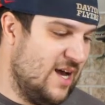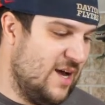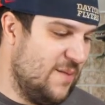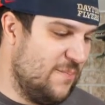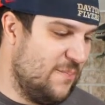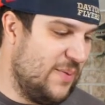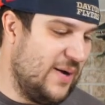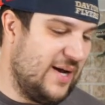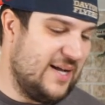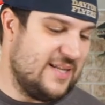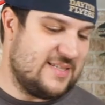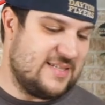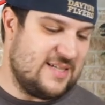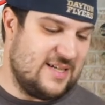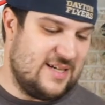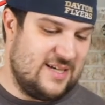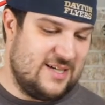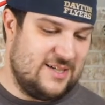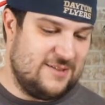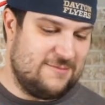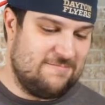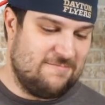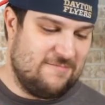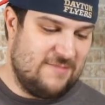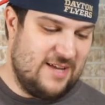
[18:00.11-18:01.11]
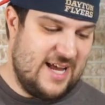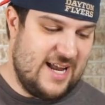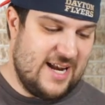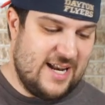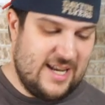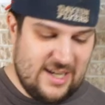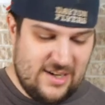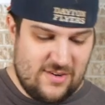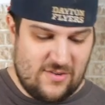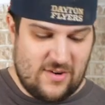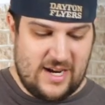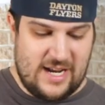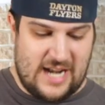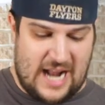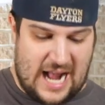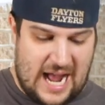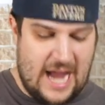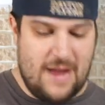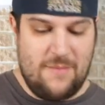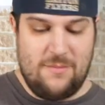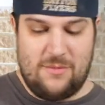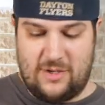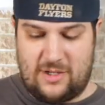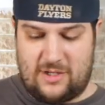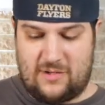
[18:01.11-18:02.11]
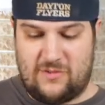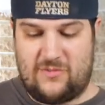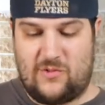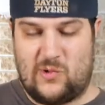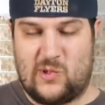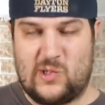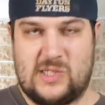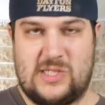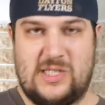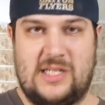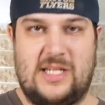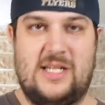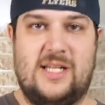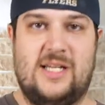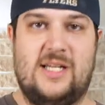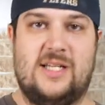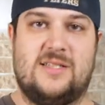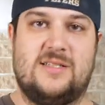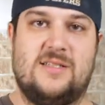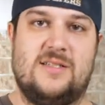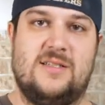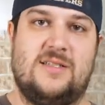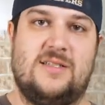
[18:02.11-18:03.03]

But at any rate, I'm looking forward to getting it to the